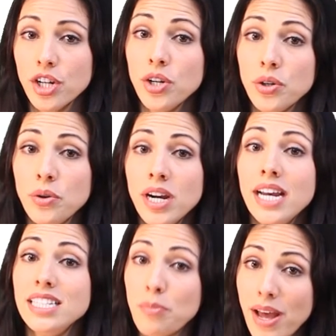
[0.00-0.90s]
who
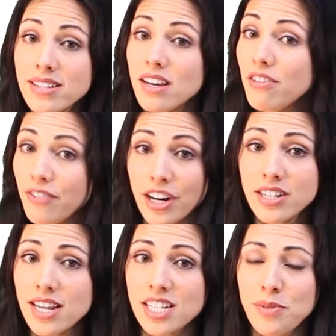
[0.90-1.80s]
depends on a fair
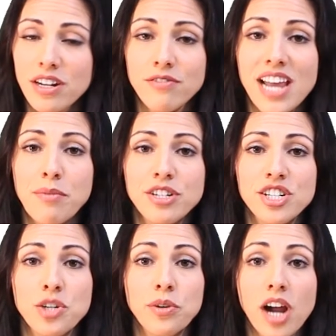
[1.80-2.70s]
assessment of
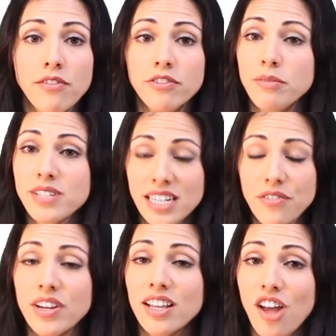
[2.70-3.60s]
damages to recover from
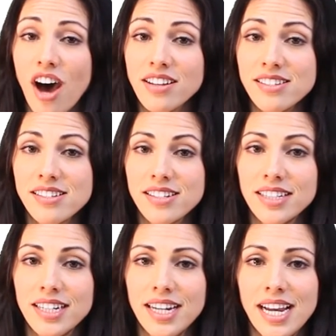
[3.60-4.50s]
significant loss.
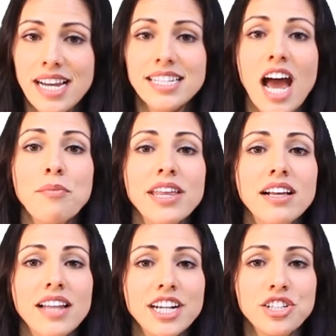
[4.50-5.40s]
Timely
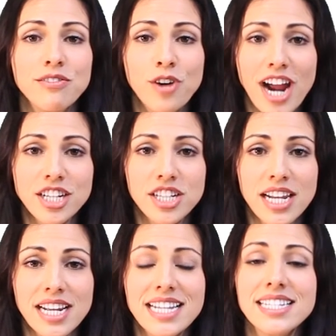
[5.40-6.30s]
collection of crash
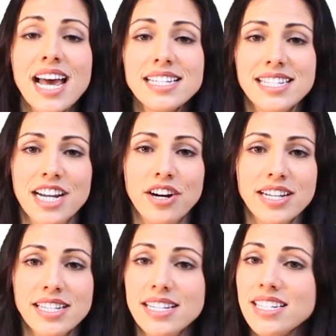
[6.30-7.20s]
data is necessary
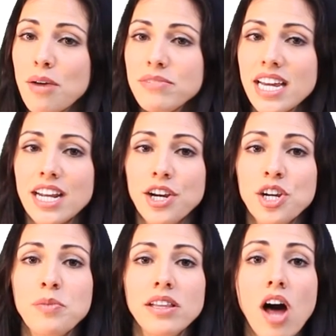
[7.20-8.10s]
since some data
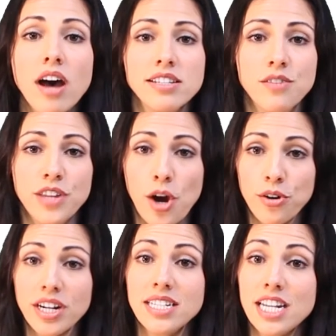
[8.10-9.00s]
could be lost if the
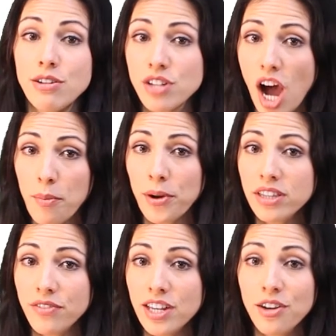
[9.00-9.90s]
owner continues to operate
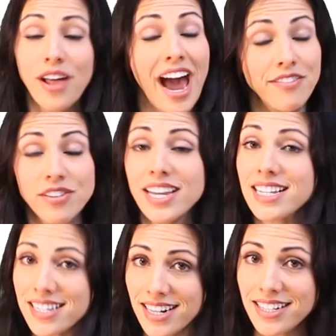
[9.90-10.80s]
the vehicle after the
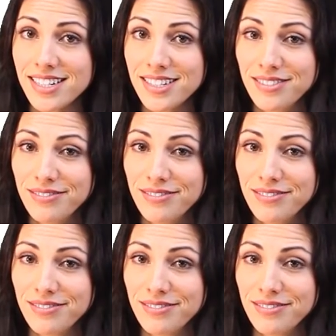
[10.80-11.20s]
incident.